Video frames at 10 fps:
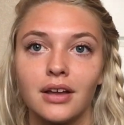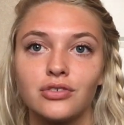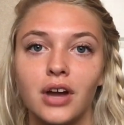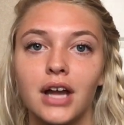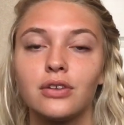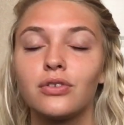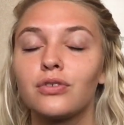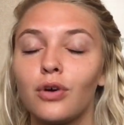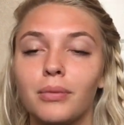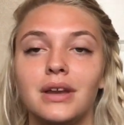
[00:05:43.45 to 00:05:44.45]
I tried
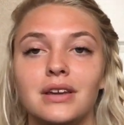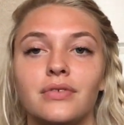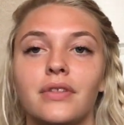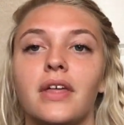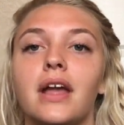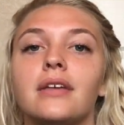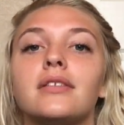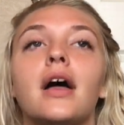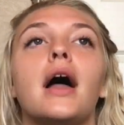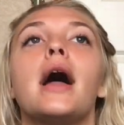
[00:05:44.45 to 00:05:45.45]
so many different things